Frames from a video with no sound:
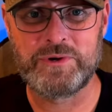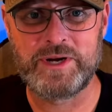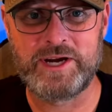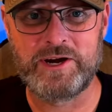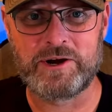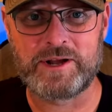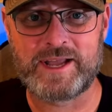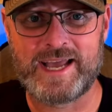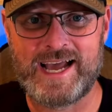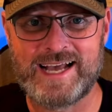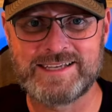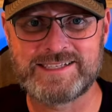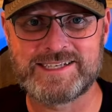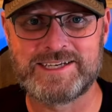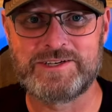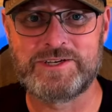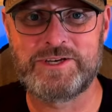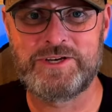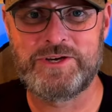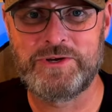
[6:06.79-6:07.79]
here at Cask
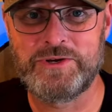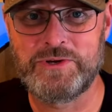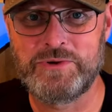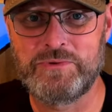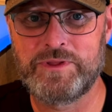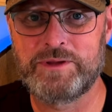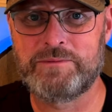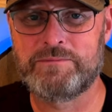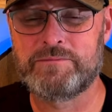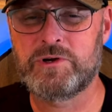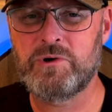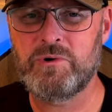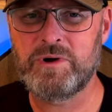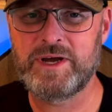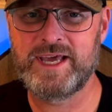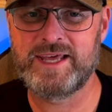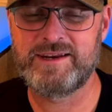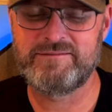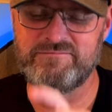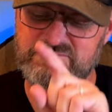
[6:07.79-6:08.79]
and Que, then go
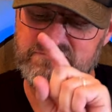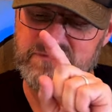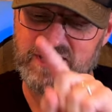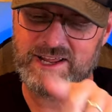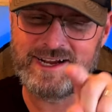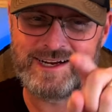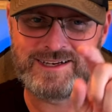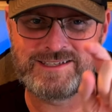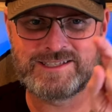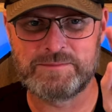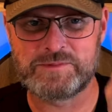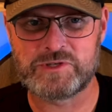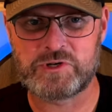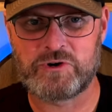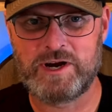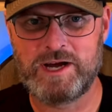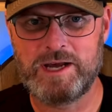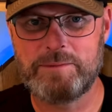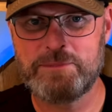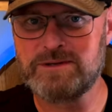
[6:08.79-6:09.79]
ahead and like,
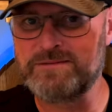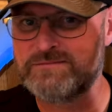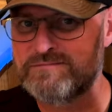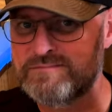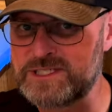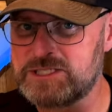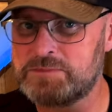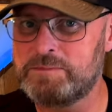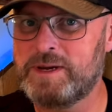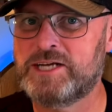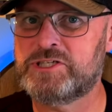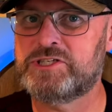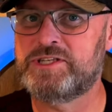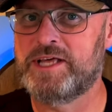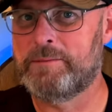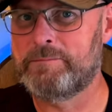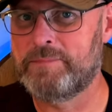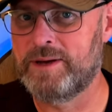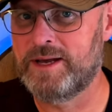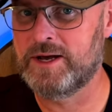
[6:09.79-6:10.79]
subscribe, and smash
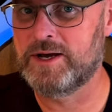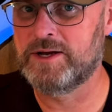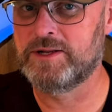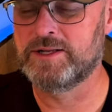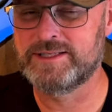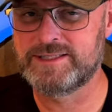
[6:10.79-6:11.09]
that bell.